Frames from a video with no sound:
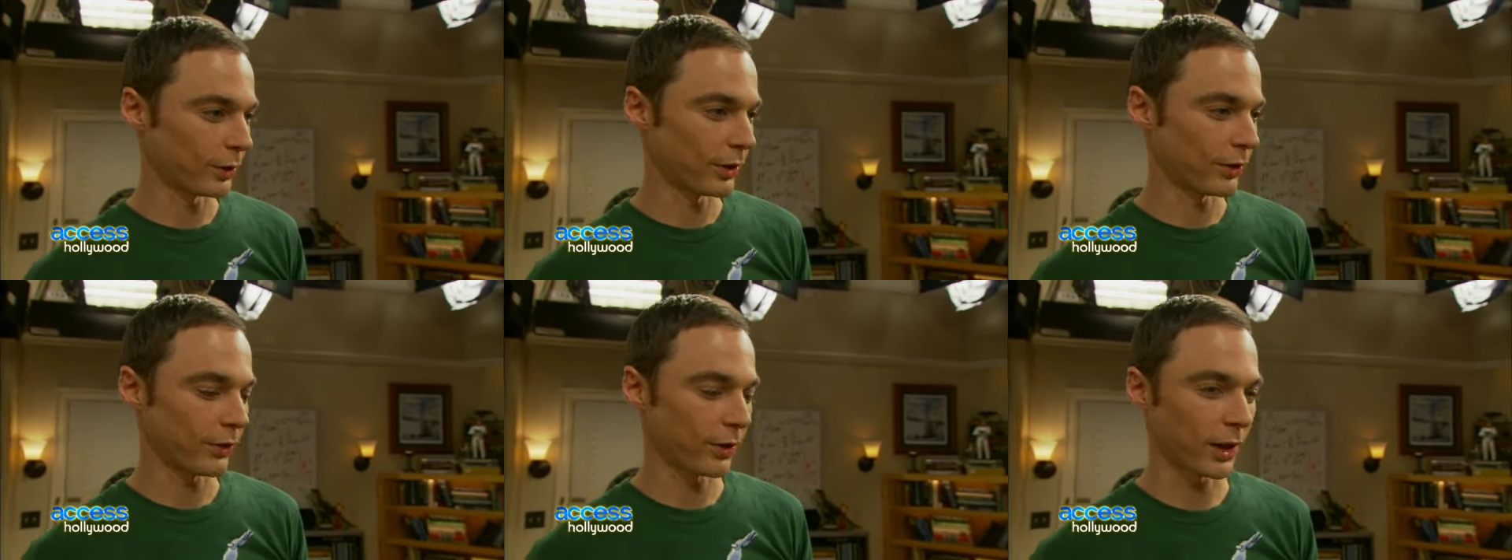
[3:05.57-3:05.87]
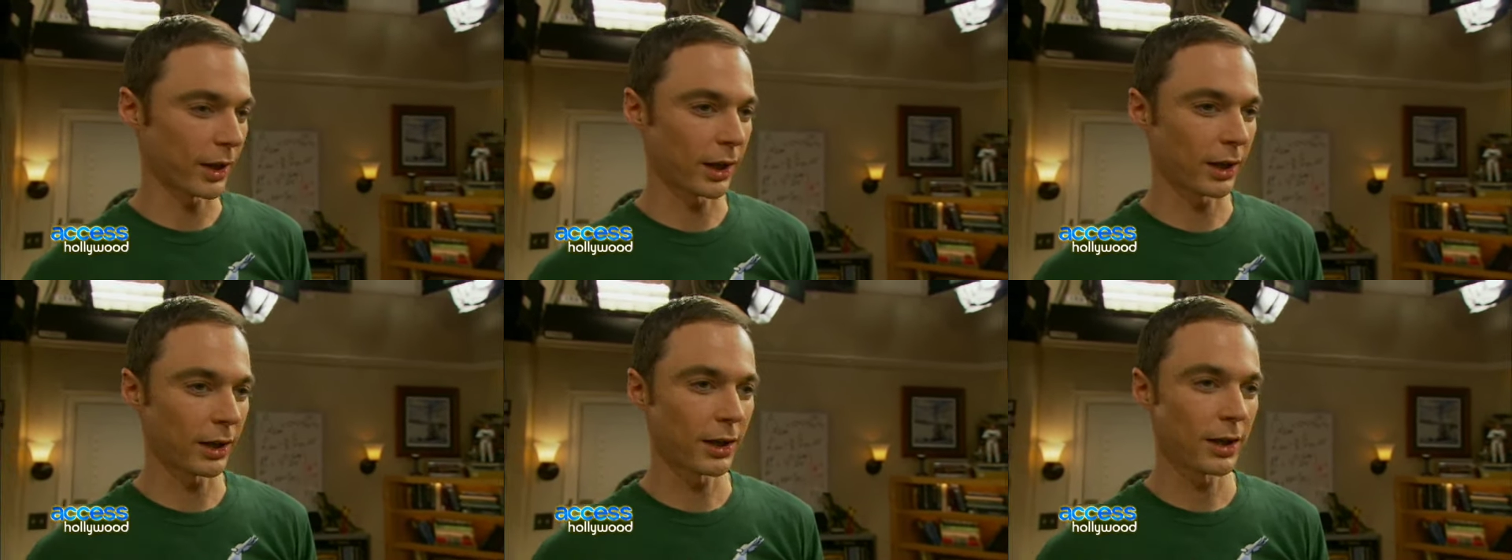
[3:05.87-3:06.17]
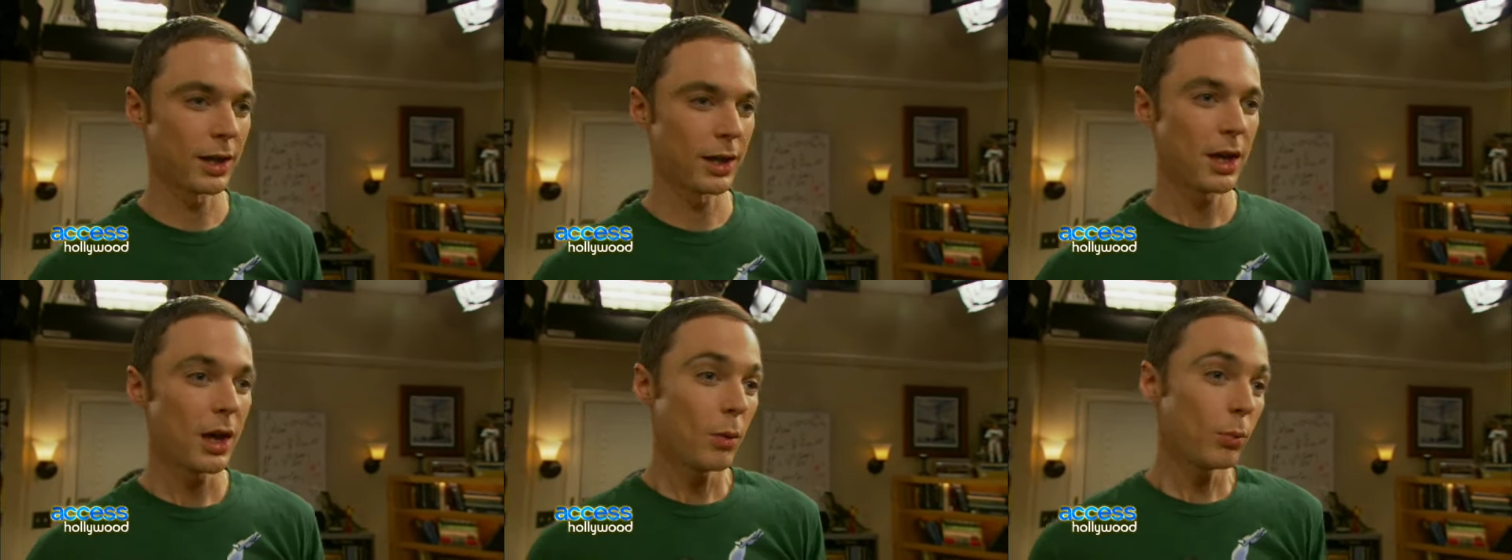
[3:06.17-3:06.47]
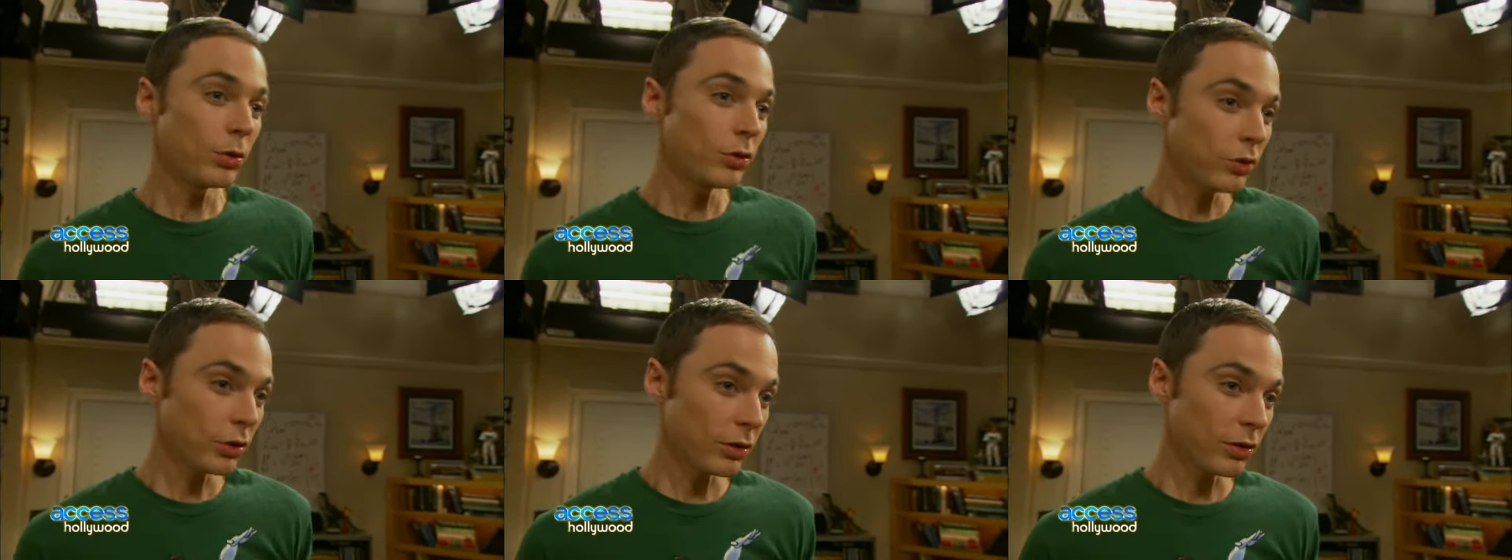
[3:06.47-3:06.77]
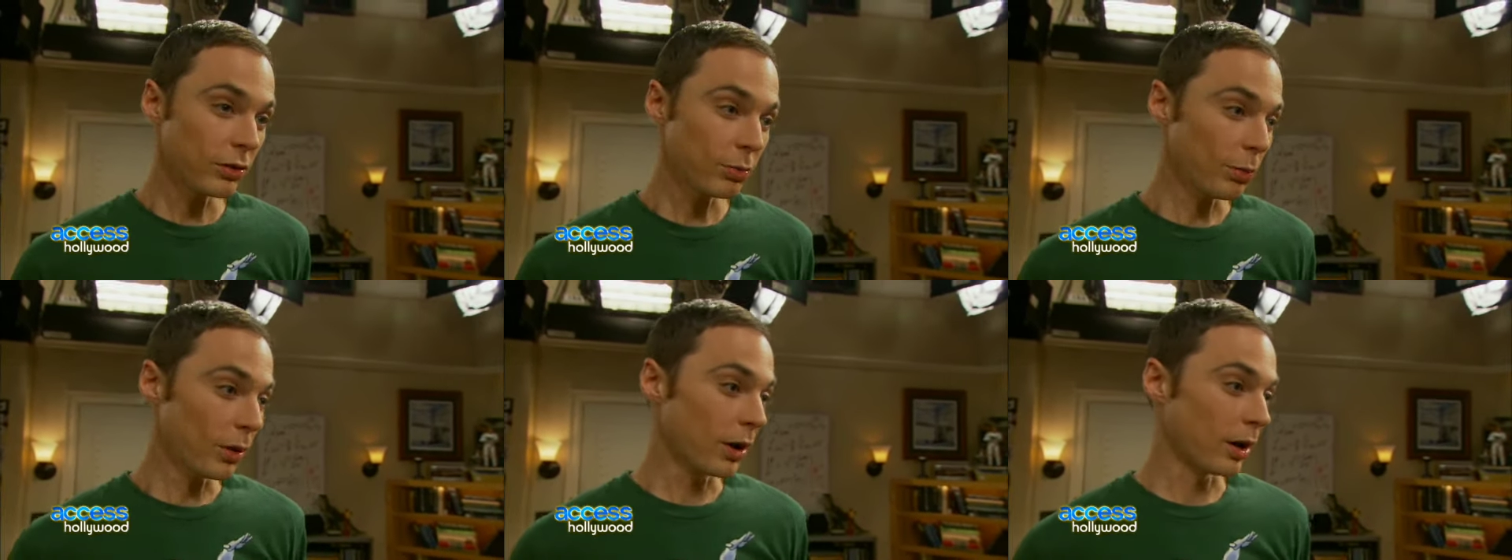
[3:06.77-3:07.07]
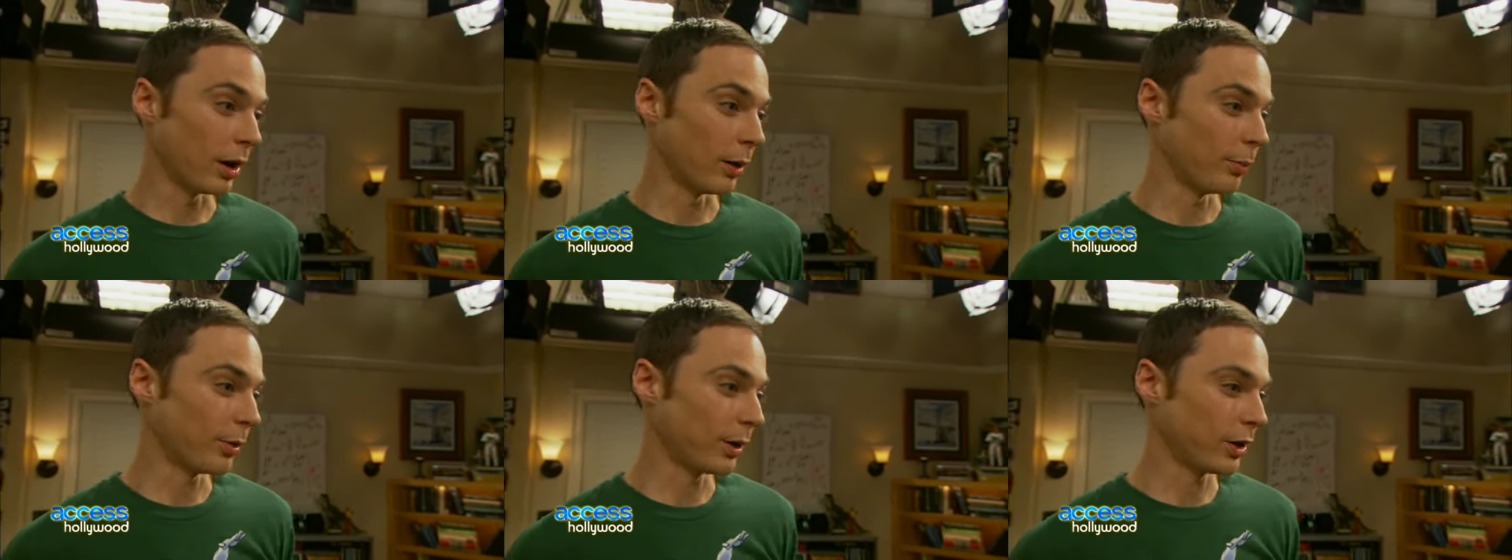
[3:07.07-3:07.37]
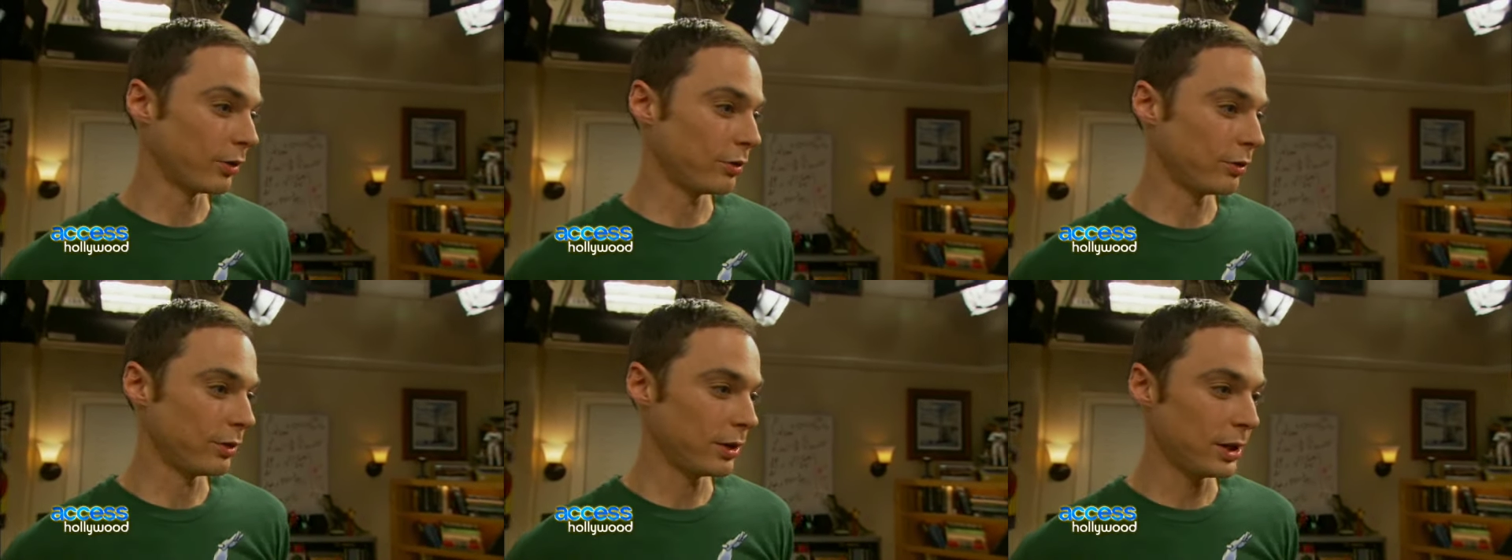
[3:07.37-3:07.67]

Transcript: It's like, which is smart because you